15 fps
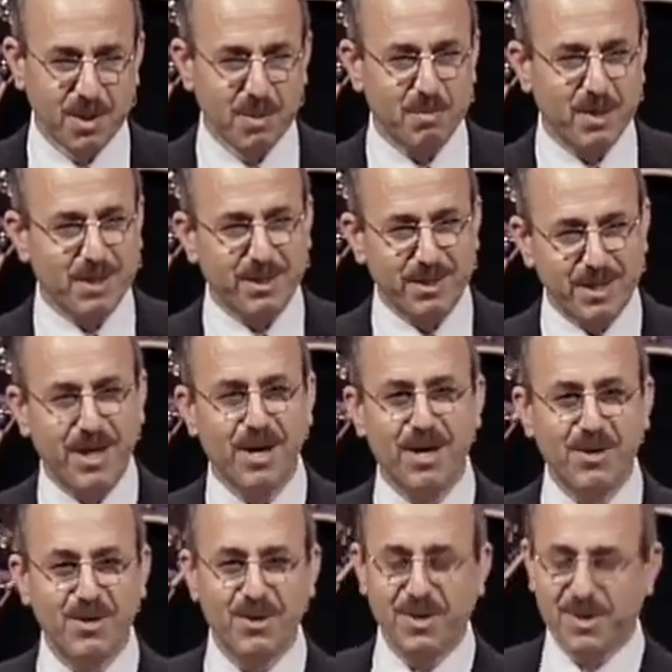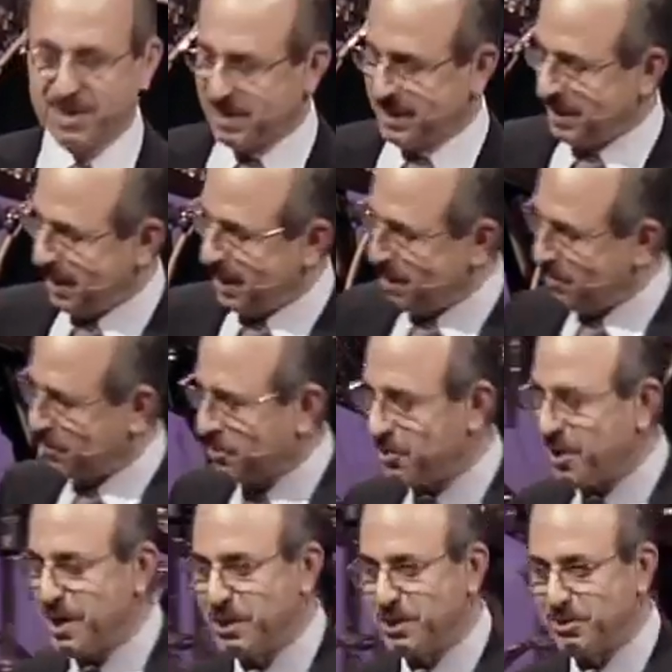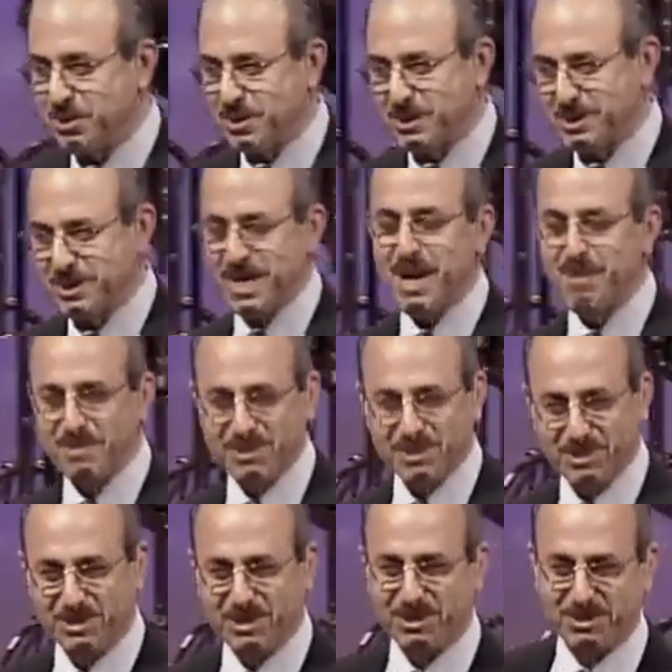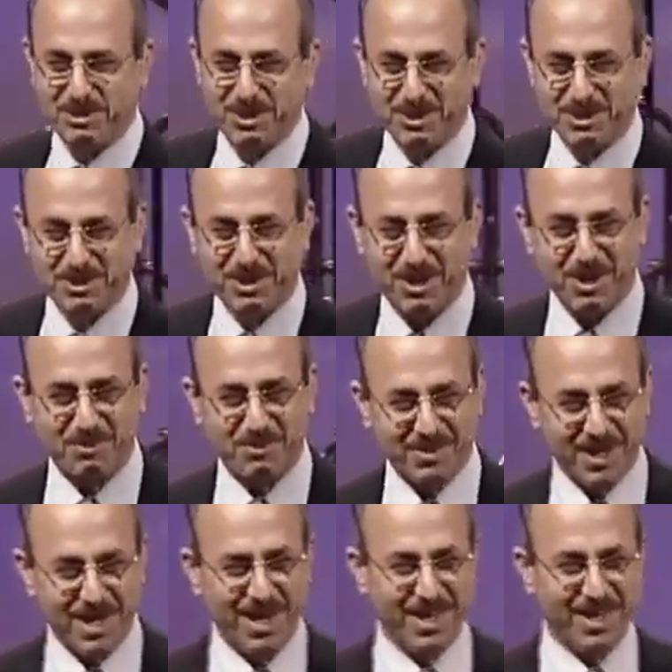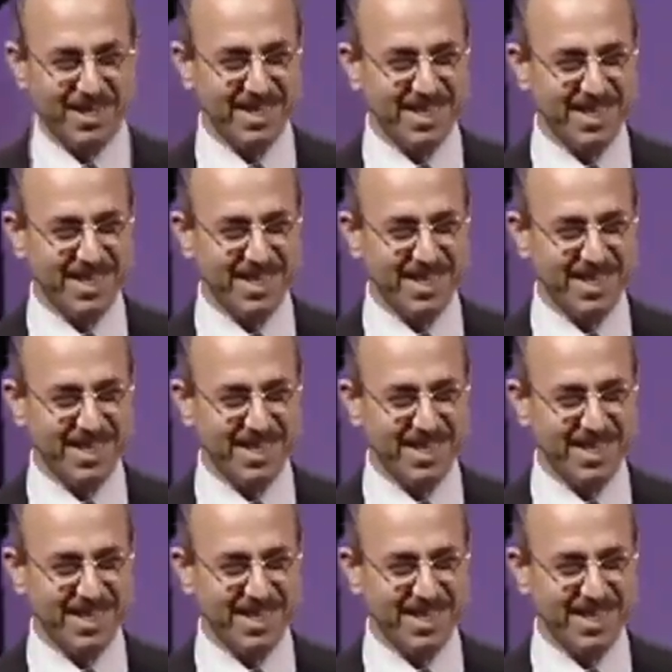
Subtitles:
but now I'm trying to establish the church of God,